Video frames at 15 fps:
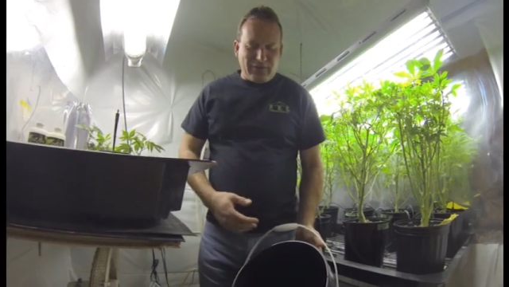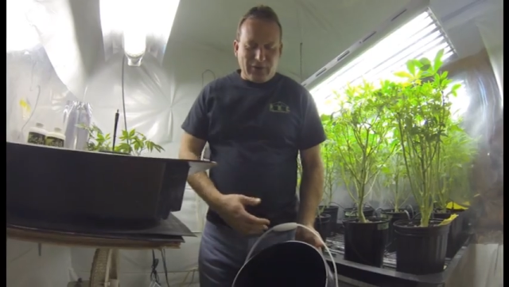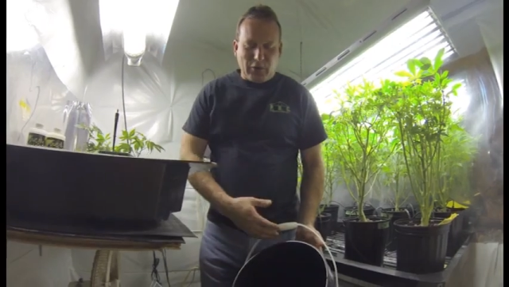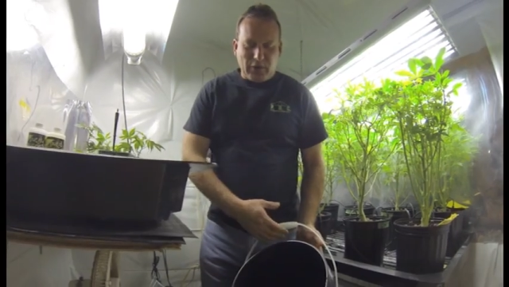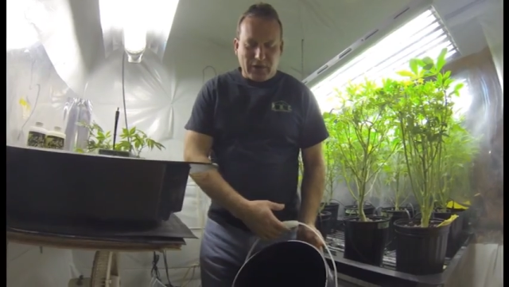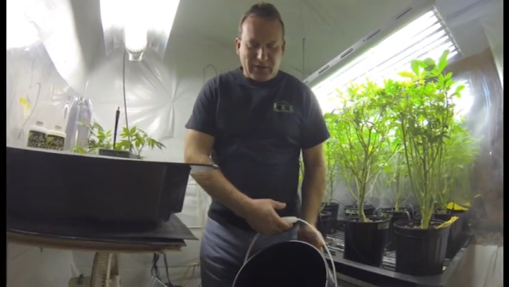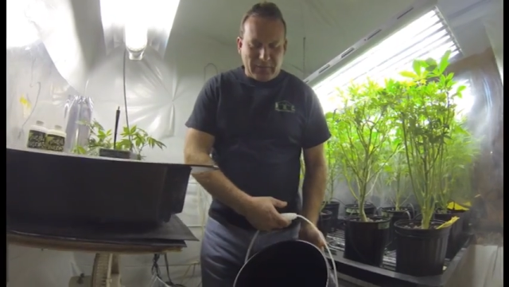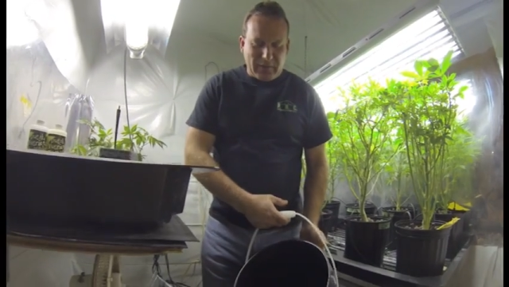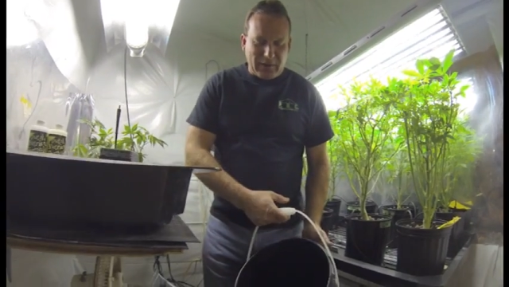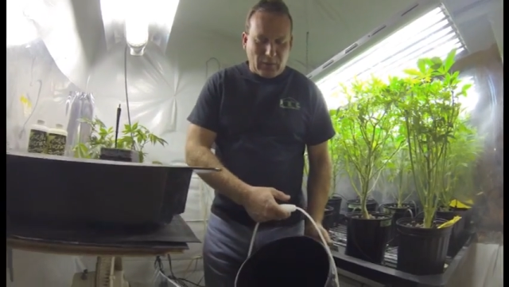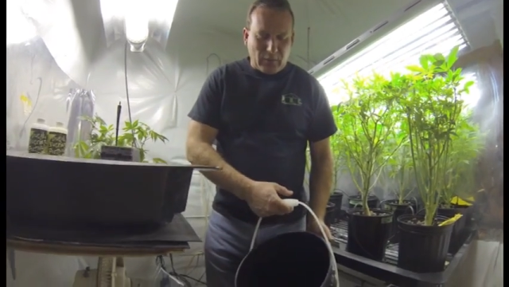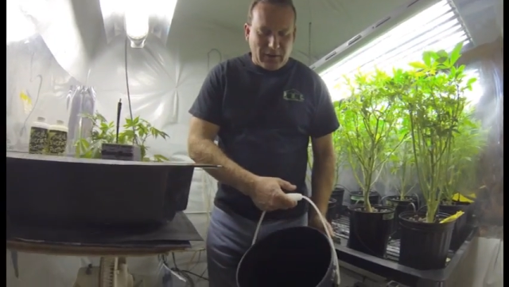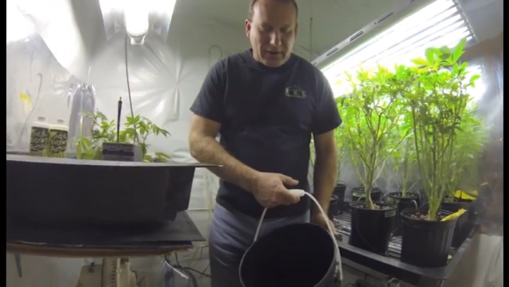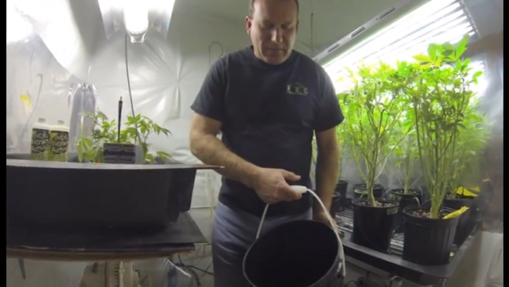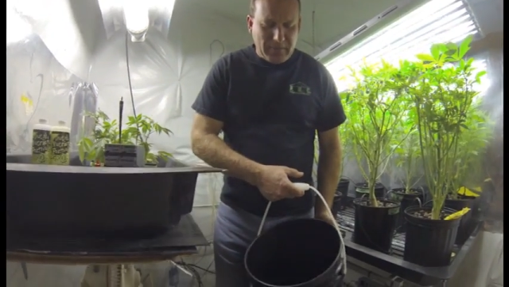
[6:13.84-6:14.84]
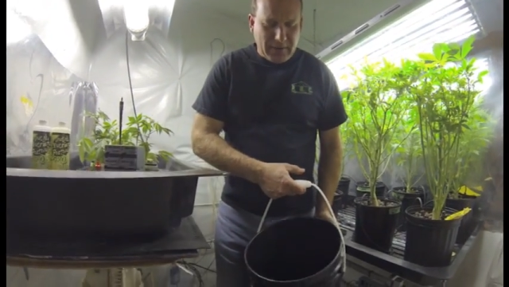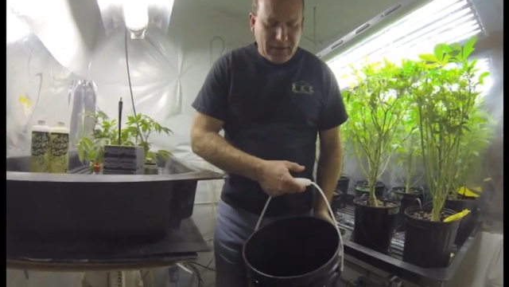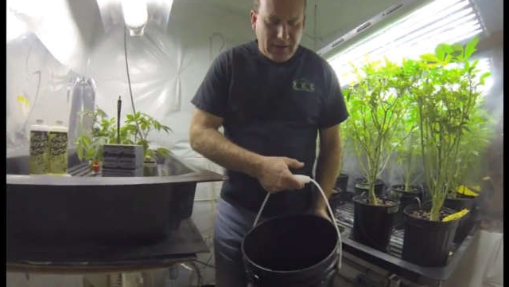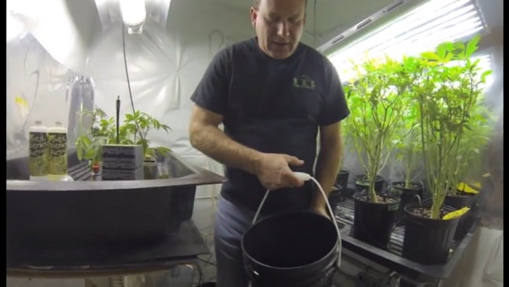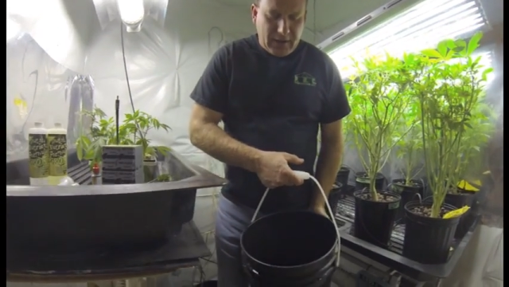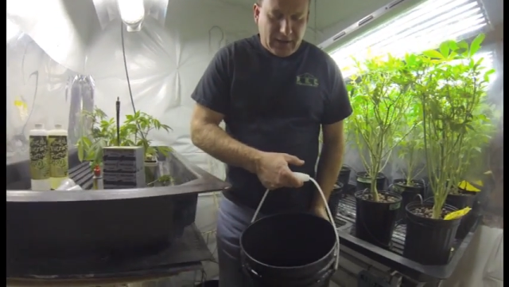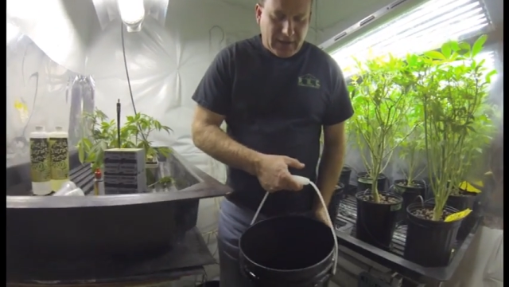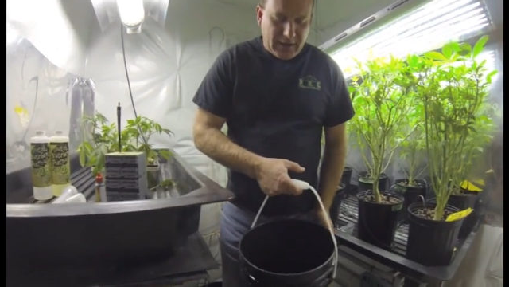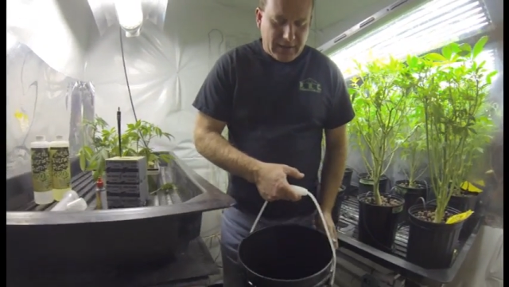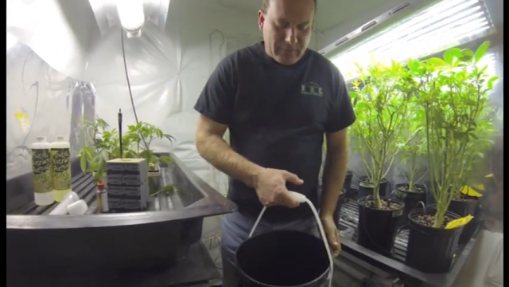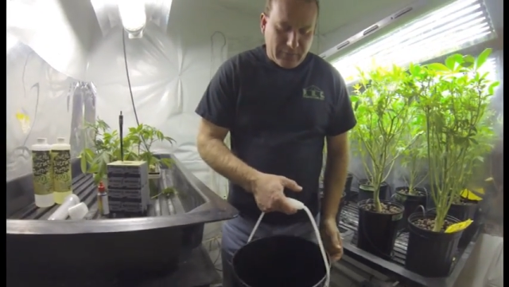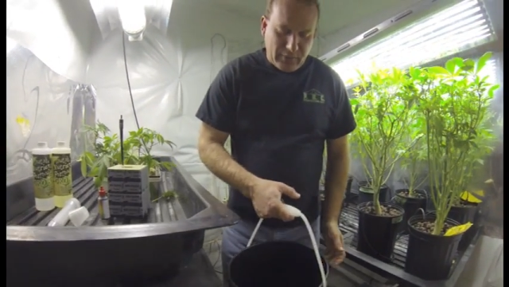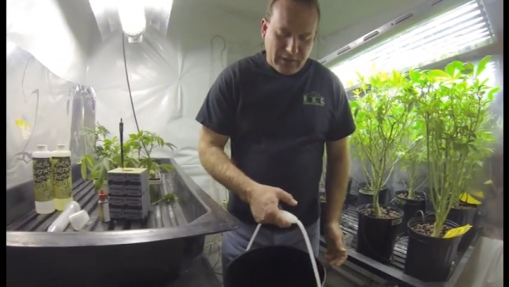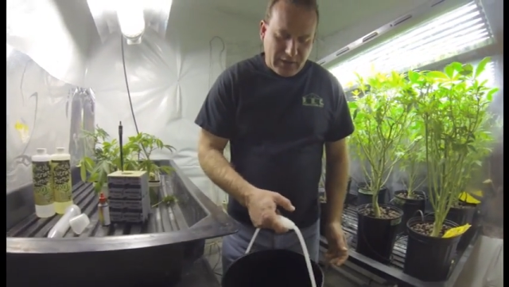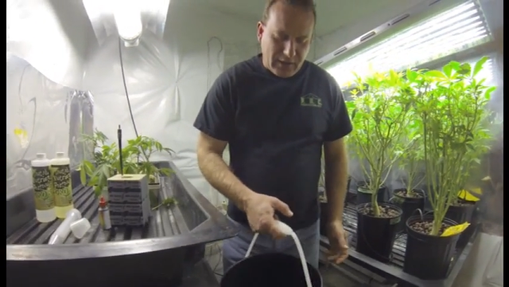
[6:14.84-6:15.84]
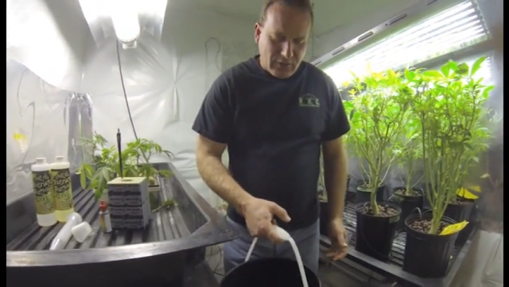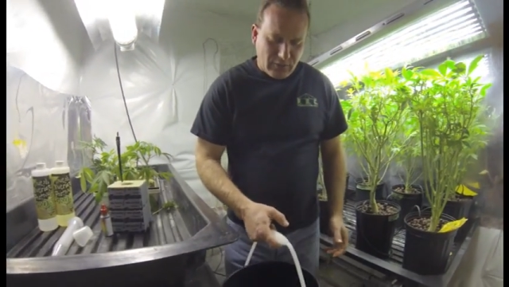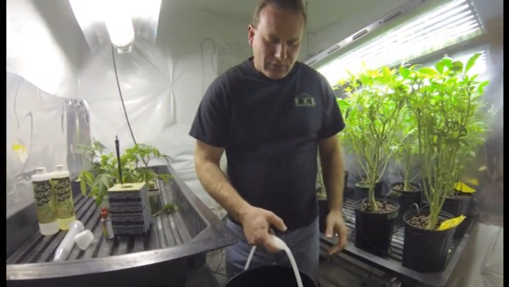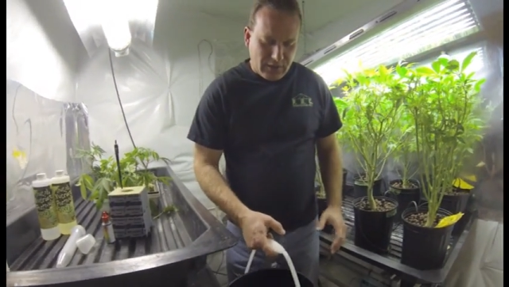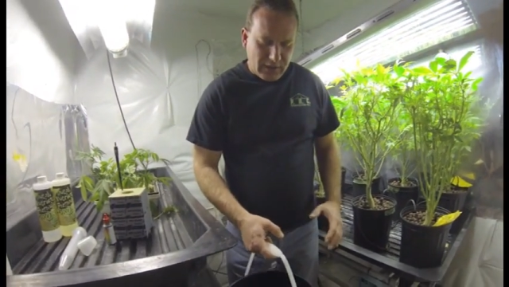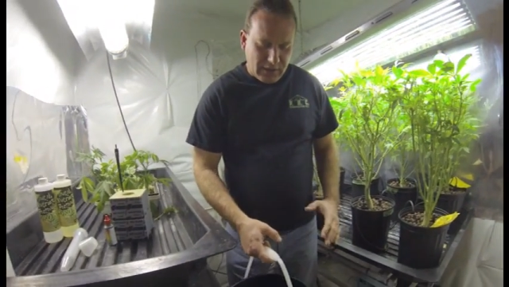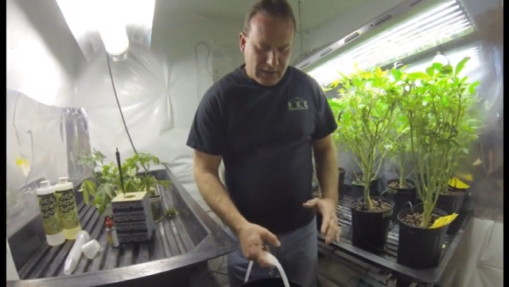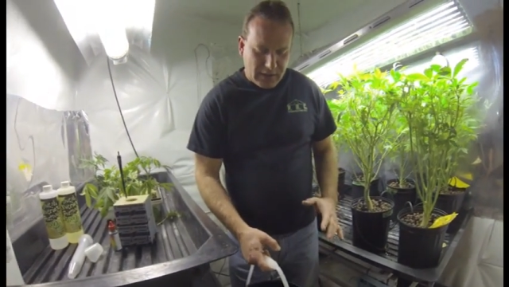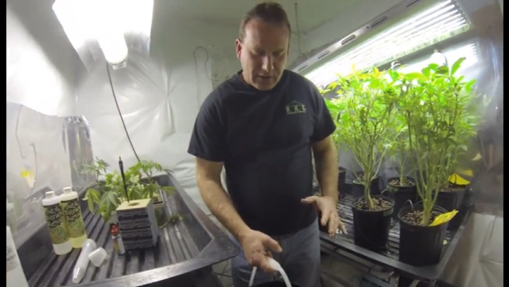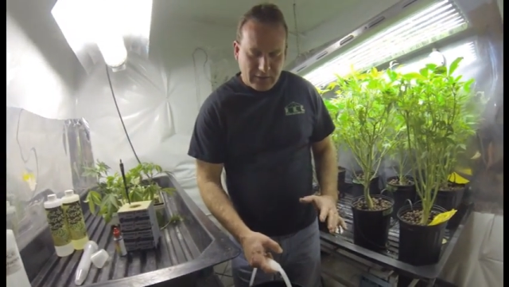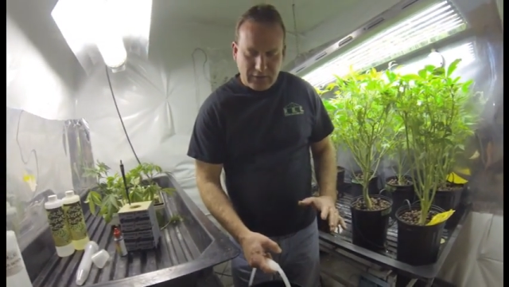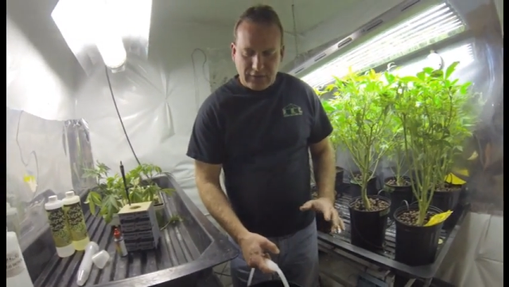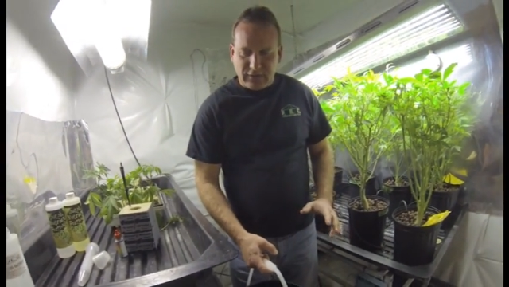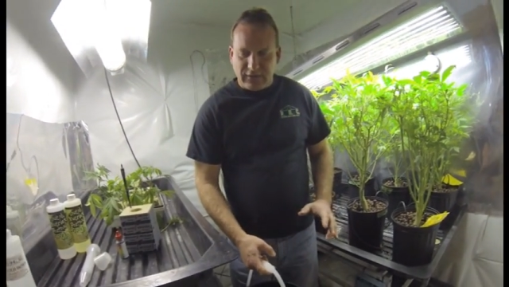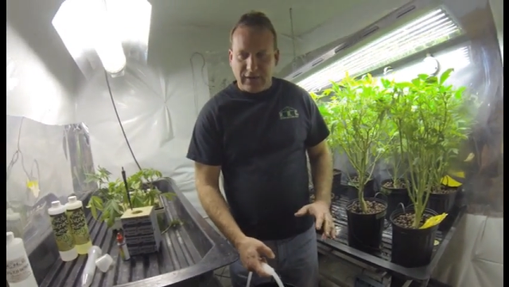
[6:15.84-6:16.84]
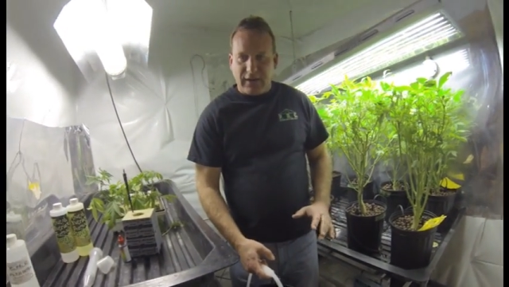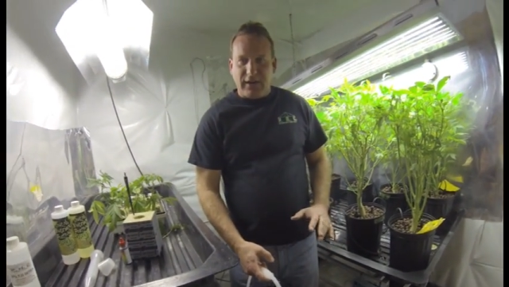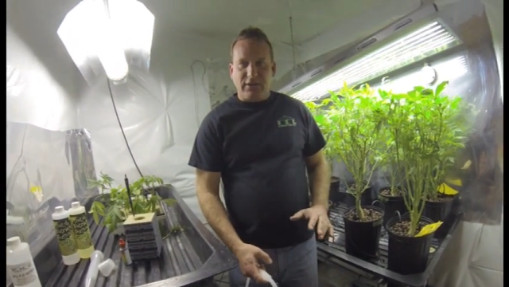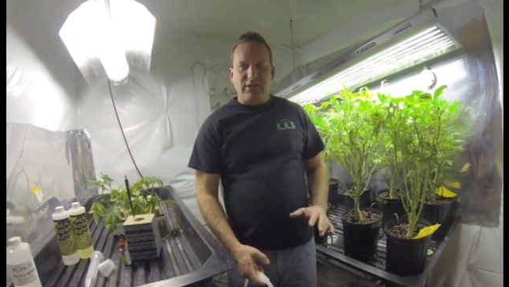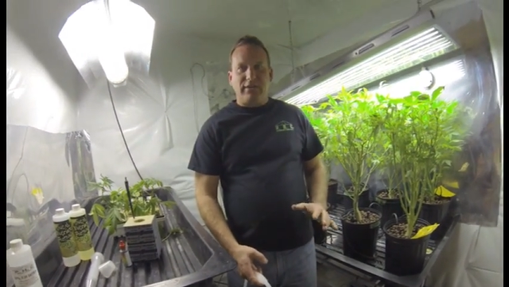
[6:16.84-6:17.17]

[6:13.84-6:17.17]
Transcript: you're quick to make one up. But I don't really care at this stage,